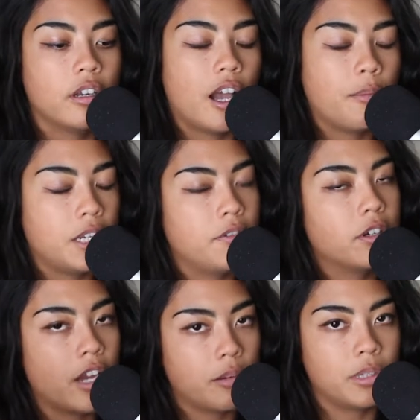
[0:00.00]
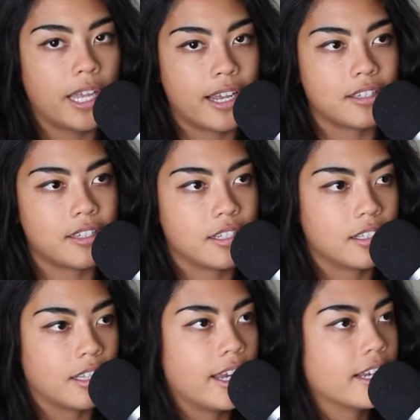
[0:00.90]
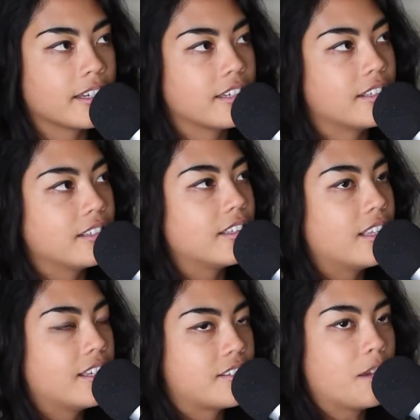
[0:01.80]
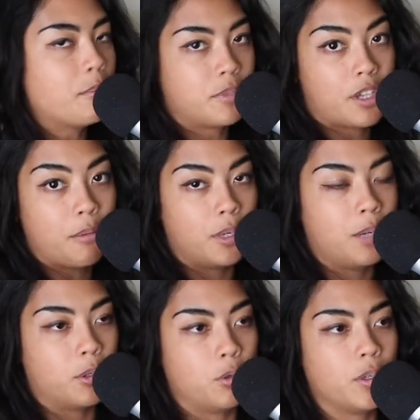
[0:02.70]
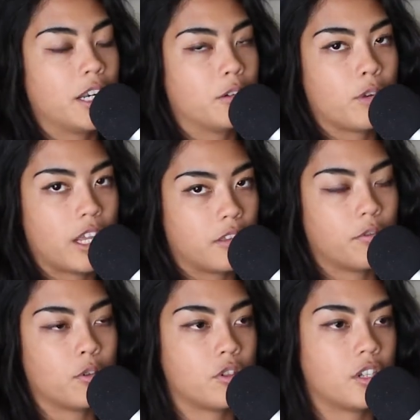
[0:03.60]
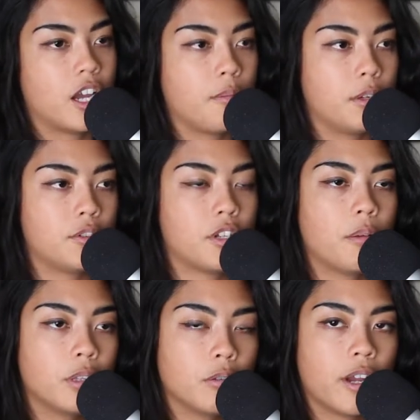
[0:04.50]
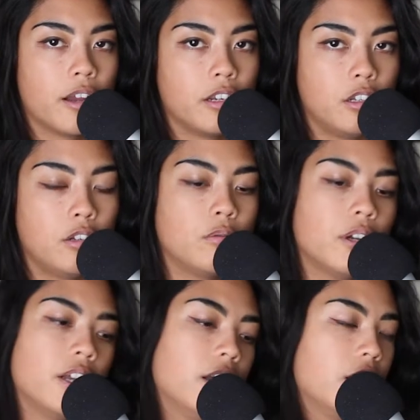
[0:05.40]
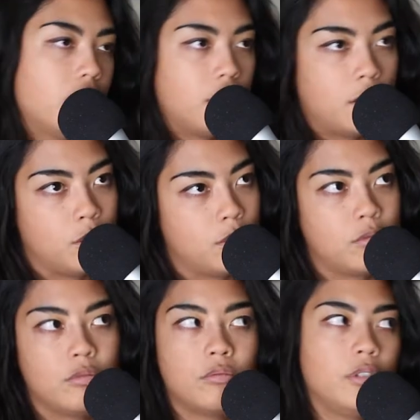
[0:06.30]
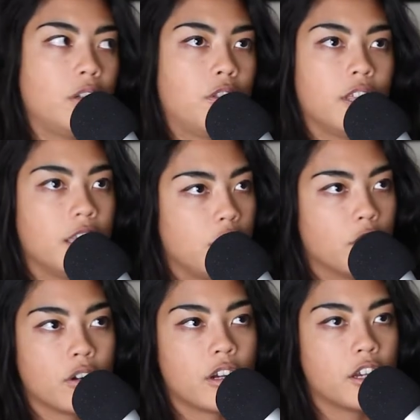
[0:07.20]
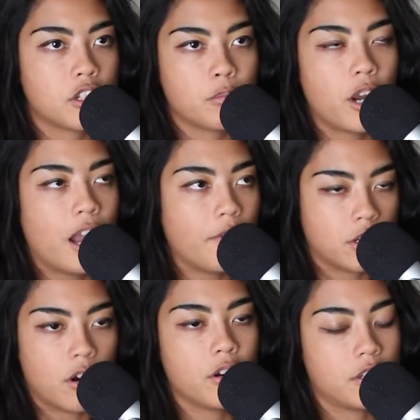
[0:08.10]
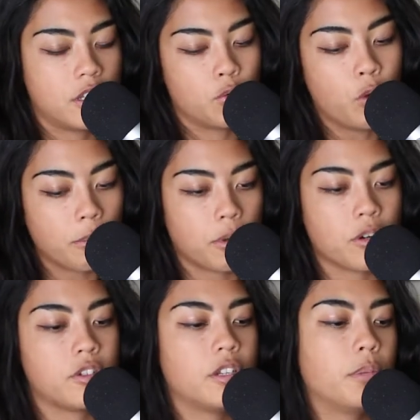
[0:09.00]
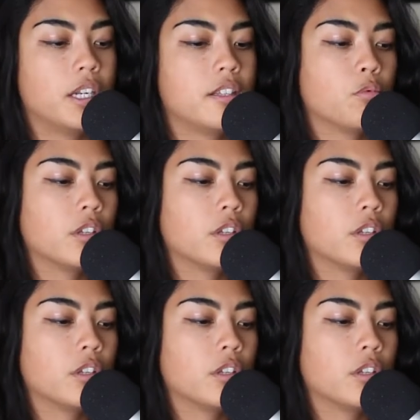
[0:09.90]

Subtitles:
I mean, if you're not blessed, like, some people who get it right the first time, you stumble around and you think your customer avatar is this one person, but it's